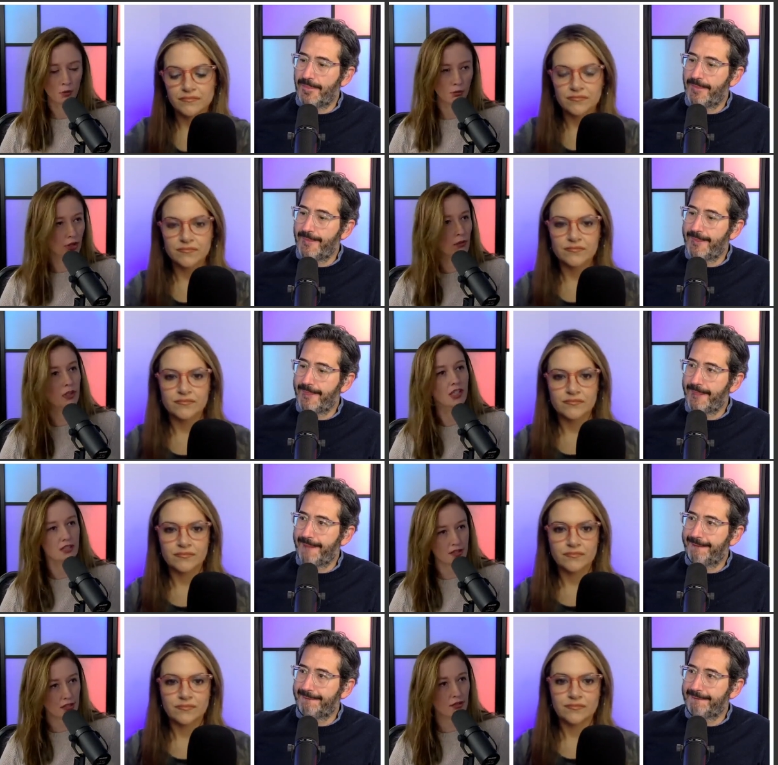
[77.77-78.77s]
Speaker 1: we really want to
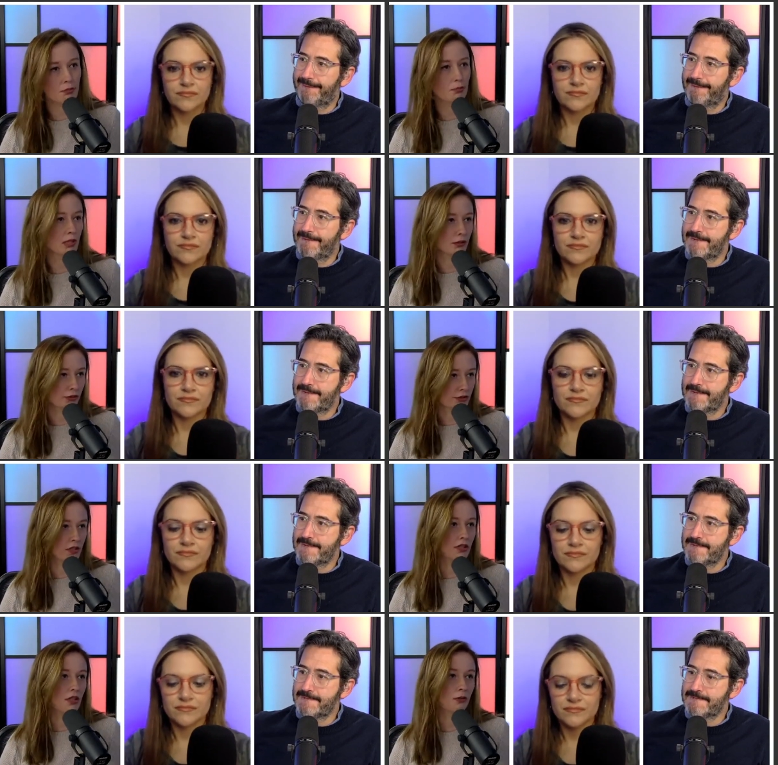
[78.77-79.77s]
continue to build,
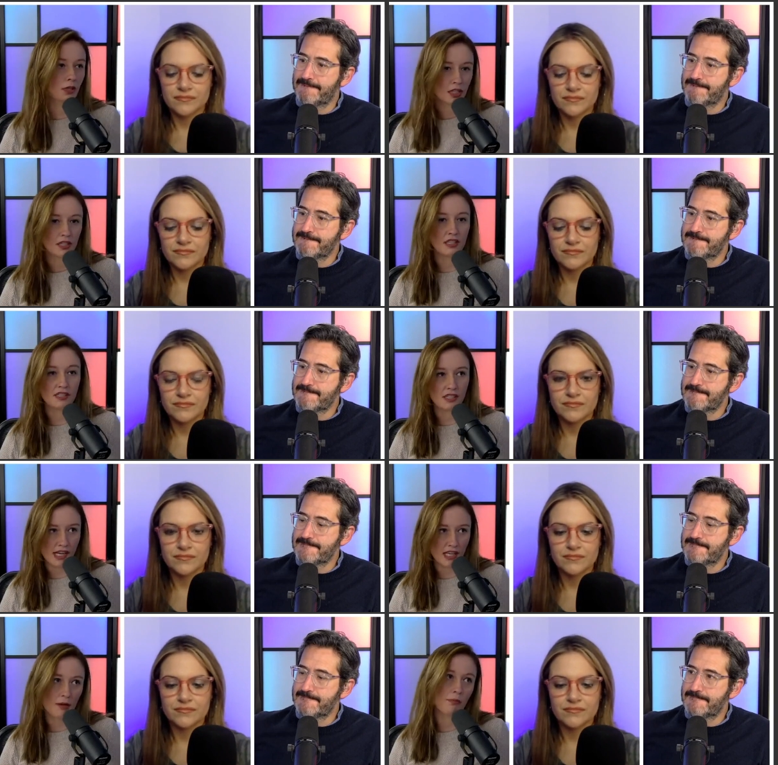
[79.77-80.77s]
you know, this
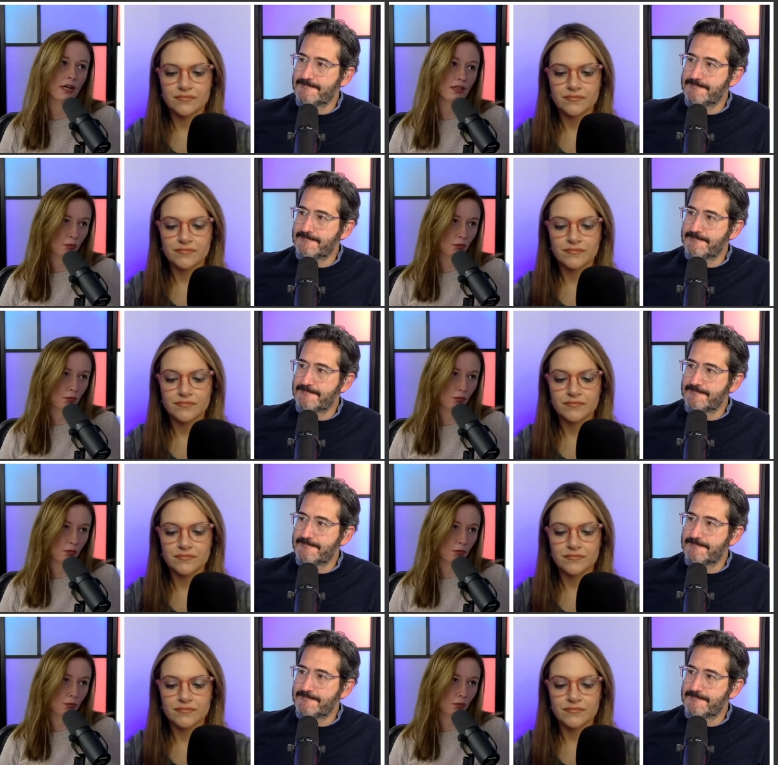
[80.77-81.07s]
stadium, but